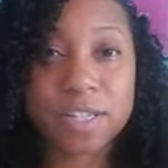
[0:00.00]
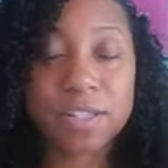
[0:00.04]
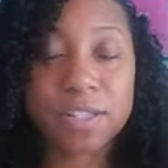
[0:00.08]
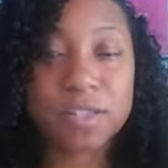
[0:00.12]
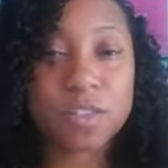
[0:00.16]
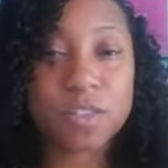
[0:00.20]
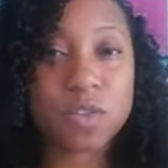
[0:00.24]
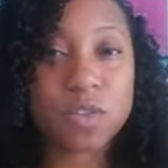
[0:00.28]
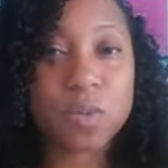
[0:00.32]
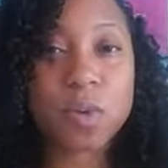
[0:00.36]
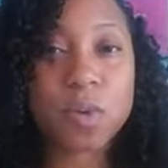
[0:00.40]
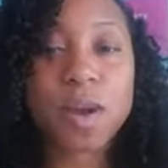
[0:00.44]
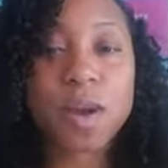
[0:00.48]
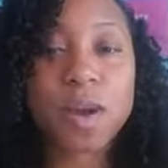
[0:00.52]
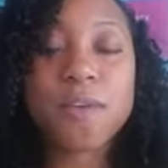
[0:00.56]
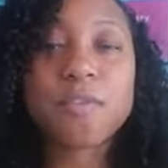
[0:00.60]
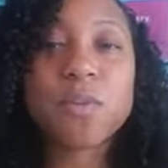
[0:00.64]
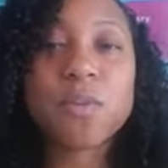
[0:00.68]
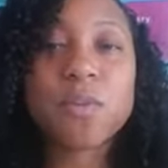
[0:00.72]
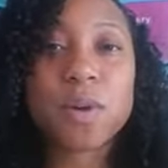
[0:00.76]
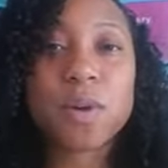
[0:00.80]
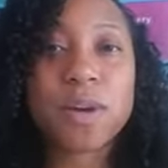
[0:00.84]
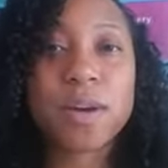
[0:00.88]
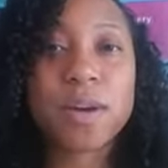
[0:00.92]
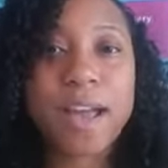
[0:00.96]
So wherever
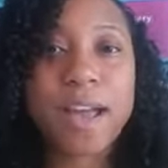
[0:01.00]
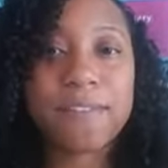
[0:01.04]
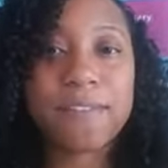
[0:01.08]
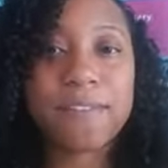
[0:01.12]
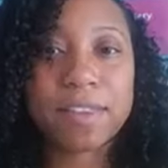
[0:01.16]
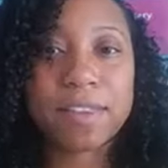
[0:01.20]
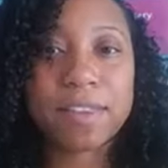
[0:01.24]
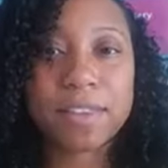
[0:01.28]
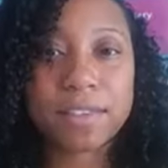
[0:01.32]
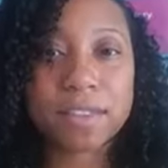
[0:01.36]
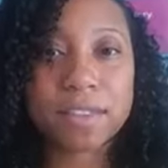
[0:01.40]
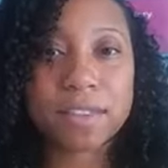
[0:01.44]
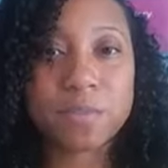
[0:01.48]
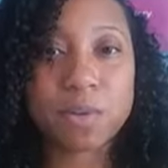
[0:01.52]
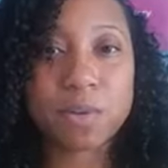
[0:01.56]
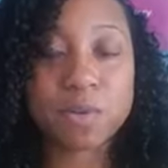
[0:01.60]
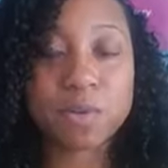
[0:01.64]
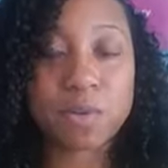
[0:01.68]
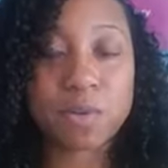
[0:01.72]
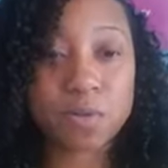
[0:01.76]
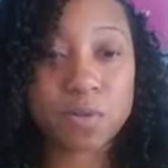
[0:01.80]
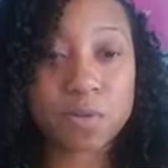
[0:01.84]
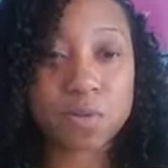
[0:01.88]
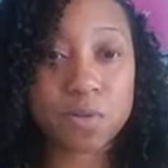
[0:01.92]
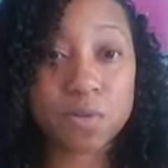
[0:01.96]
we're having this
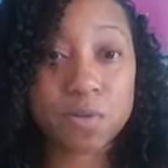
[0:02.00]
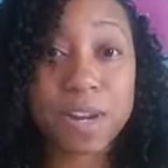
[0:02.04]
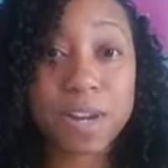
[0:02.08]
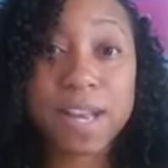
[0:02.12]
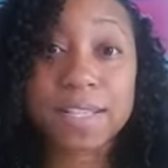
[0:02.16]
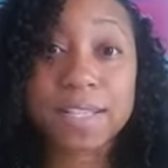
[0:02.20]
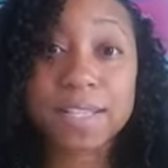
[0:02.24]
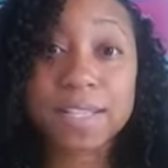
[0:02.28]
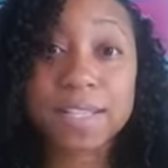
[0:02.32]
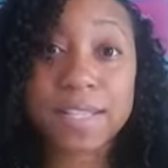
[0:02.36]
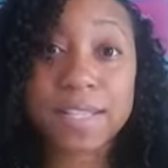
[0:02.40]
emotional stress,